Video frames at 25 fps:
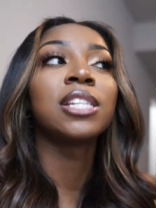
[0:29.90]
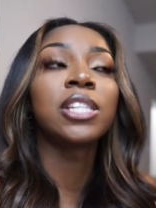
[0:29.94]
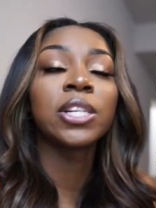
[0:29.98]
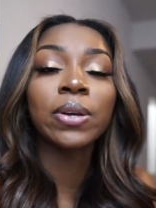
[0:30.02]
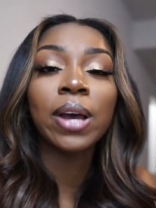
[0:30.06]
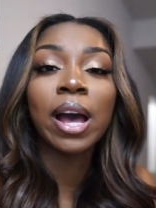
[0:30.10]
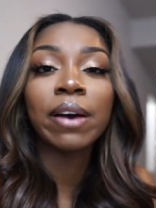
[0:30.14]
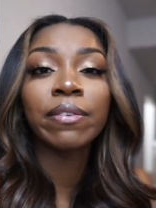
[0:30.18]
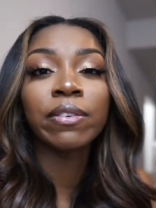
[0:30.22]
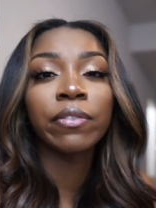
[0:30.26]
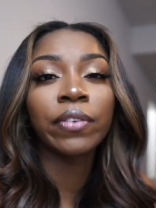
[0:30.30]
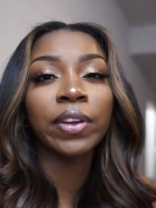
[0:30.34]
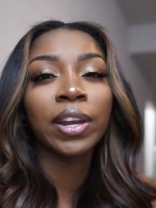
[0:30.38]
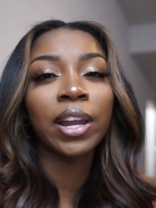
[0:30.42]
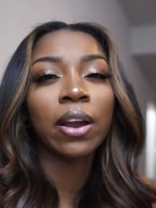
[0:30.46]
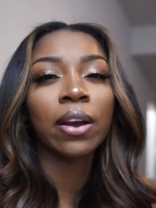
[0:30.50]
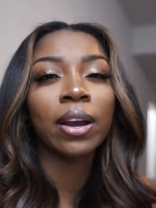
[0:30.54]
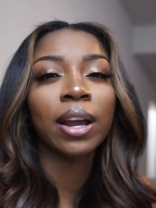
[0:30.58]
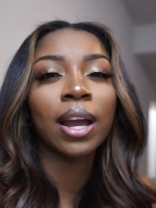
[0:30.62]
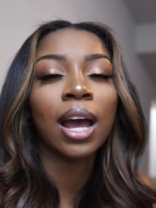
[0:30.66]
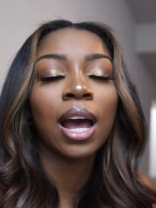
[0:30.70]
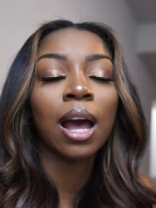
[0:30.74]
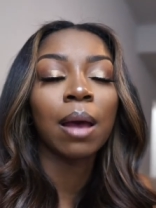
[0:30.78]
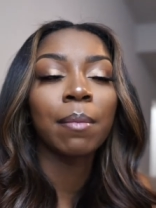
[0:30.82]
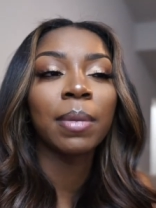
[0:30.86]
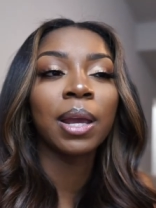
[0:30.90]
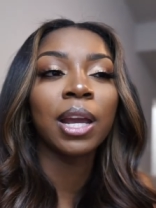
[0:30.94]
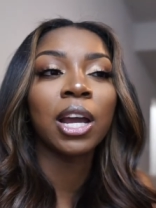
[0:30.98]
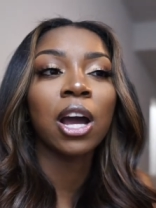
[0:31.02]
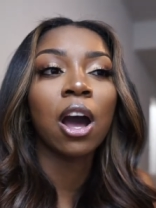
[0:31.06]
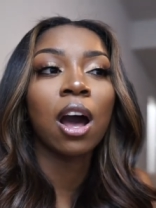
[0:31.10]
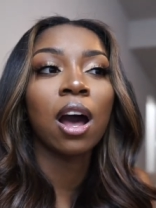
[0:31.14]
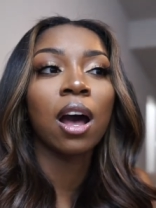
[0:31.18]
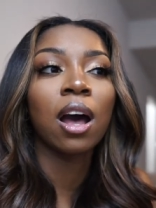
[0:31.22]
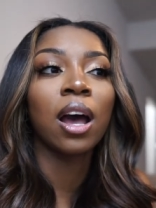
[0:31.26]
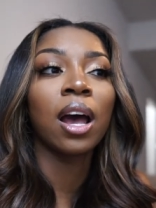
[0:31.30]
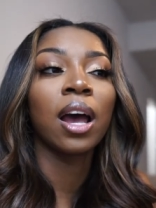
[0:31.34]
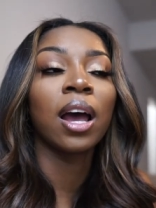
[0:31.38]
do have a video coming
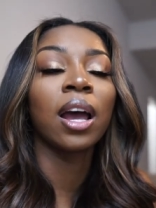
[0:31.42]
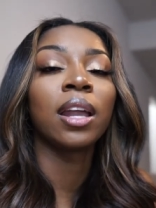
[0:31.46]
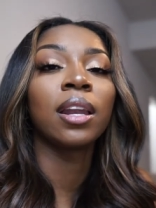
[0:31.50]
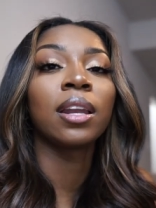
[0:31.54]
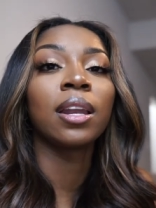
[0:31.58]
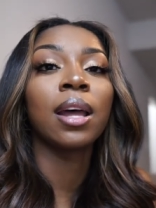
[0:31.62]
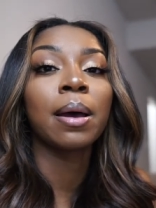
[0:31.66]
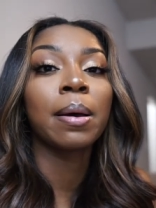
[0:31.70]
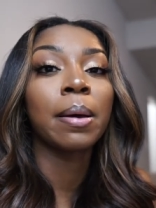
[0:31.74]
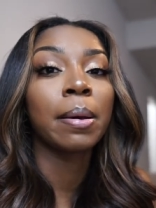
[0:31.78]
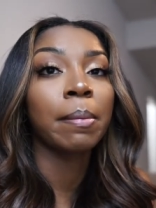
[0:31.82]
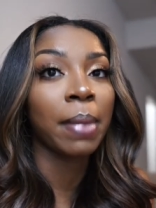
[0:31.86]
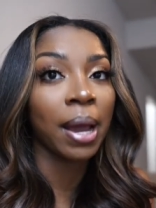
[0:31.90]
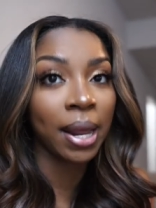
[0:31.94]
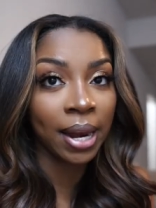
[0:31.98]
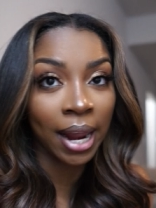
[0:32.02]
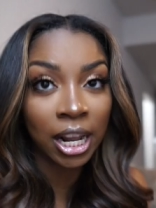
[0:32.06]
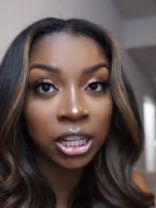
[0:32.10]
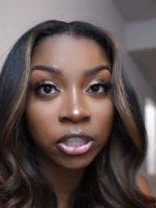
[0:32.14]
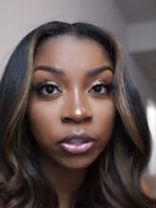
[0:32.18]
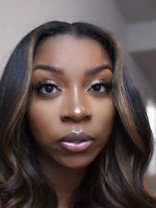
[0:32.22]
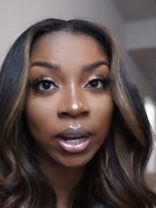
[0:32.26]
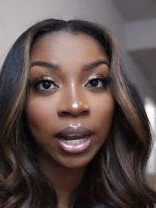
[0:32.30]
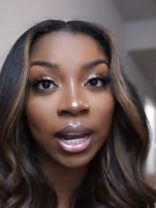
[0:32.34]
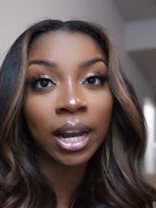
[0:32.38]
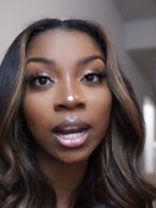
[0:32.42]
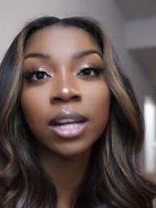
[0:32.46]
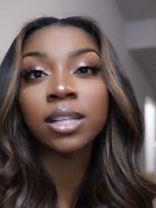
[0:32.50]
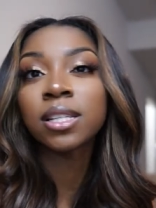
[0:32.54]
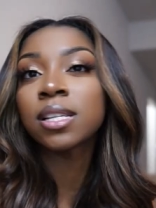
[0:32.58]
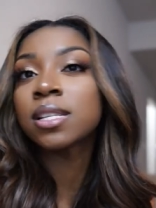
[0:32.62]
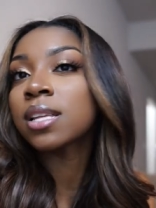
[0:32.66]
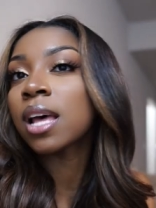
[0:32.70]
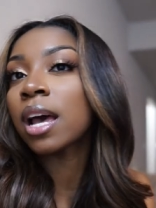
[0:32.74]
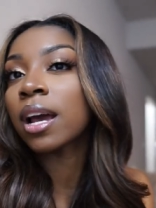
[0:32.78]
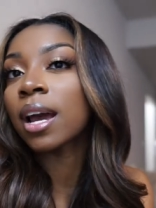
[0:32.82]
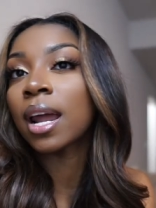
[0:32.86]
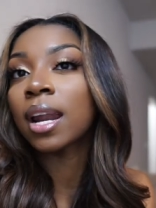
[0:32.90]
on my natural hair
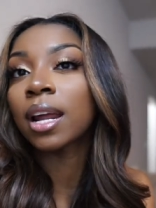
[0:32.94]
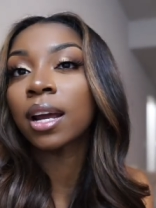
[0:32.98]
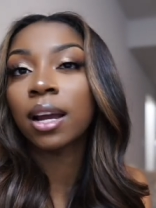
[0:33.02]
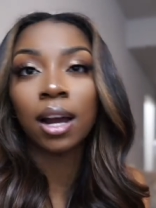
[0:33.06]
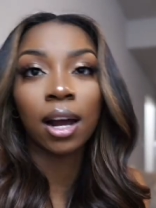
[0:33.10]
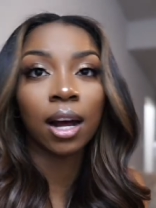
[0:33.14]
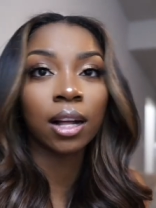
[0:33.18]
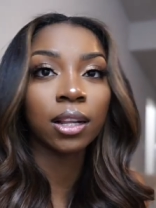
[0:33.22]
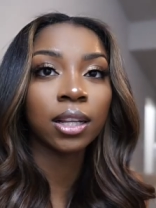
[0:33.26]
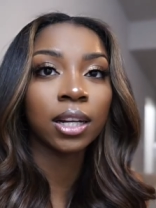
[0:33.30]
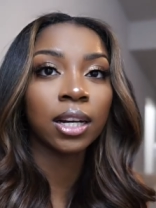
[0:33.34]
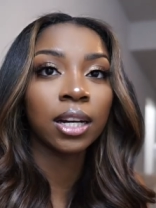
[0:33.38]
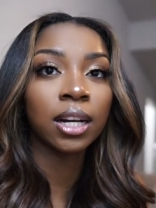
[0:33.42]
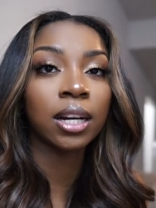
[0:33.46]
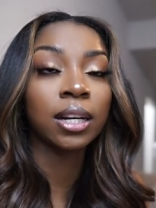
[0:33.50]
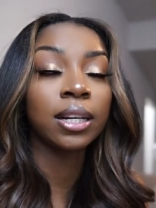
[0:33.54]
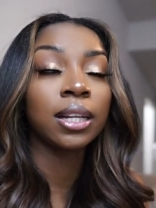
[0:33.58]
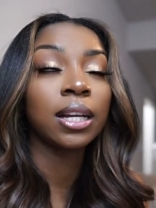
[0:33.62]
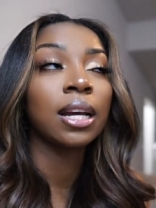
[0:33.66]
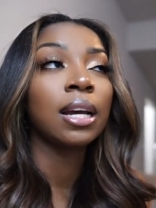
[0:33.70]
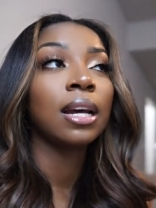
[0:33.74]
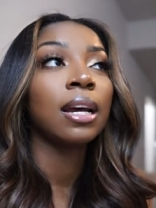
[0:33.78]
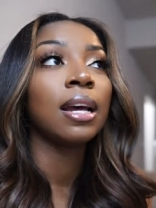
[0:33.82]
since I got it colored.